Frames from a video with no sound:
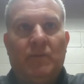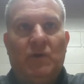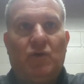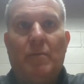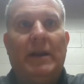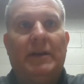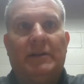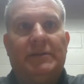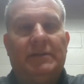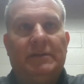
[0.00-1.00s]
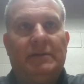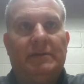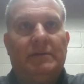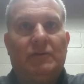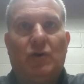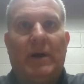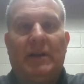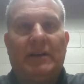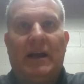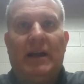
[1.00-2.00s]
tremendous.
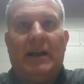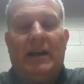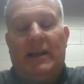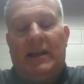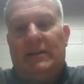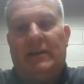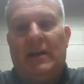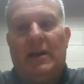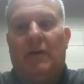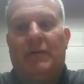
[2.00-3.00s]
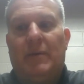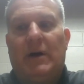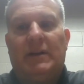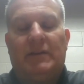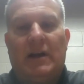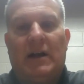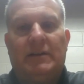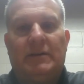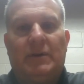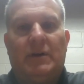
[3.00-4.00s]
Tremendous. I can't say enough about these
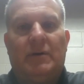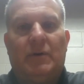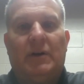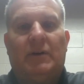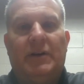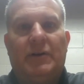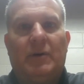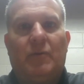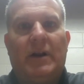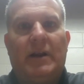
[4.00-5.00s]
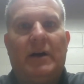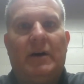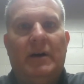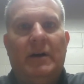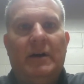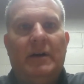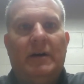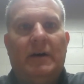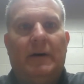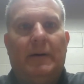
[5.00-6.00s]
guys with their leadership right now.
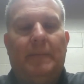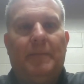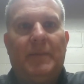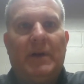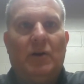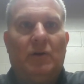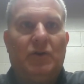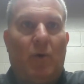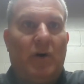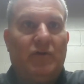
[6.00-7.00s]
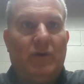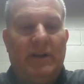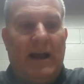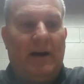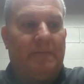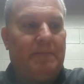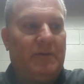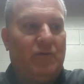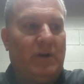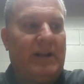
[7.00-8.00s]
And, you know, Jamari's really down.
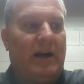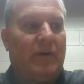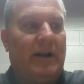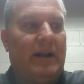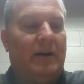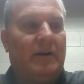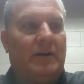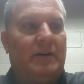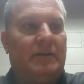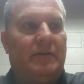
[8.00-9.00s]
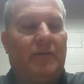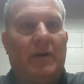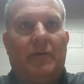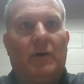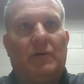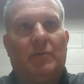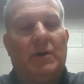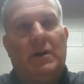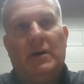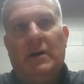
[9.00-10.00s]
He's really down right now because of the free throws.
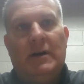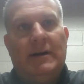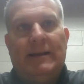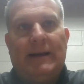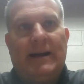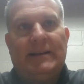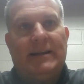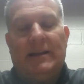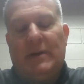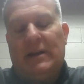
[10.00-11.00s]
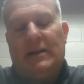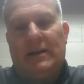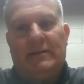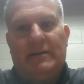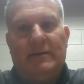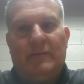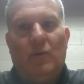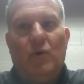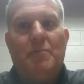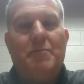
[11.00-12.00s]
But like I said, man, like we
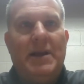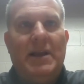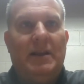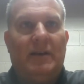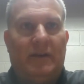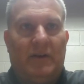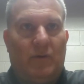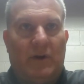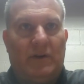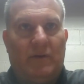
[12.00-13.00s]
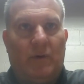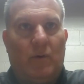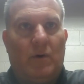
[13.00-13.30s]
wouldn't be in this situation if we